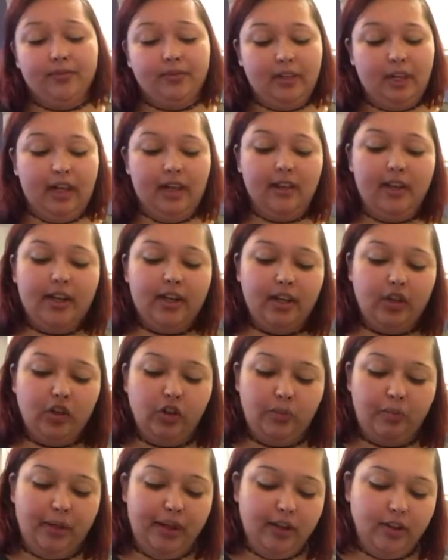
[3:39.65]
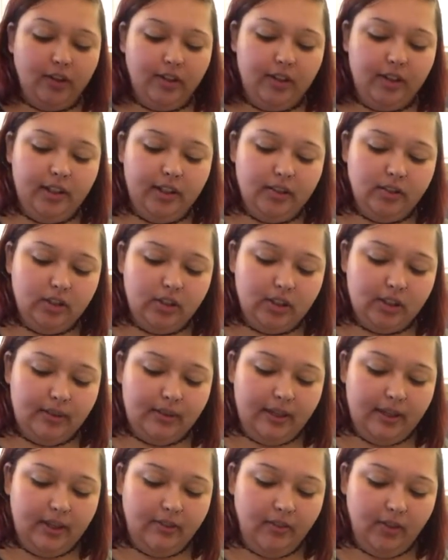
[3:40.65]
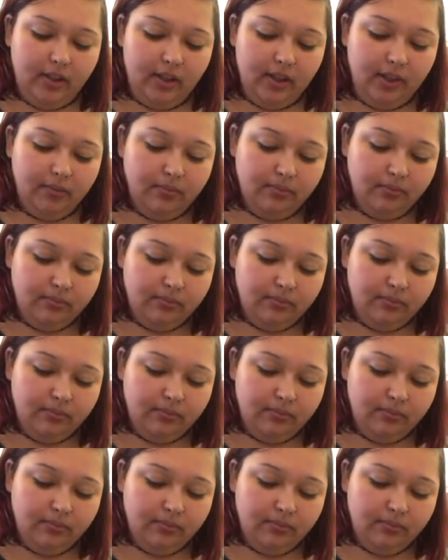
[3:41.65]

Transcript: I like onion powder in just about everything.